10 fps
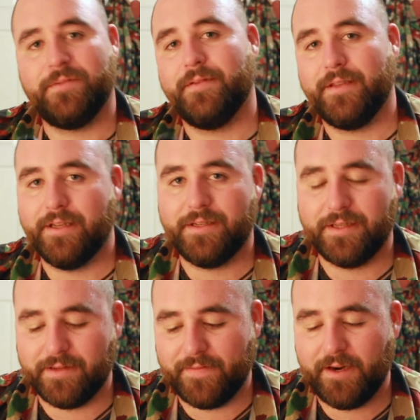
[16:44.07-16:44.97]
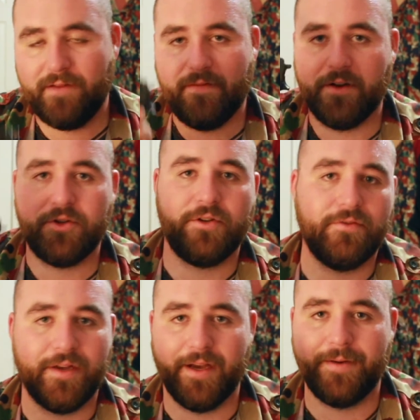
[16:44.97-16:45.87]
with this. It's a very functional
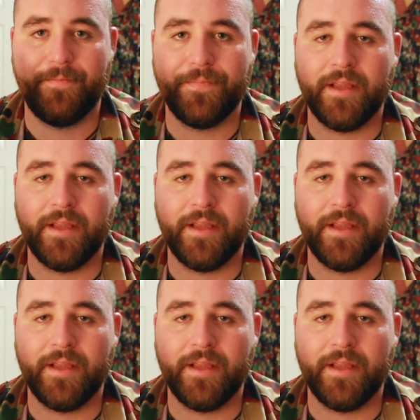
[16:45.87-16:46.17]
gun.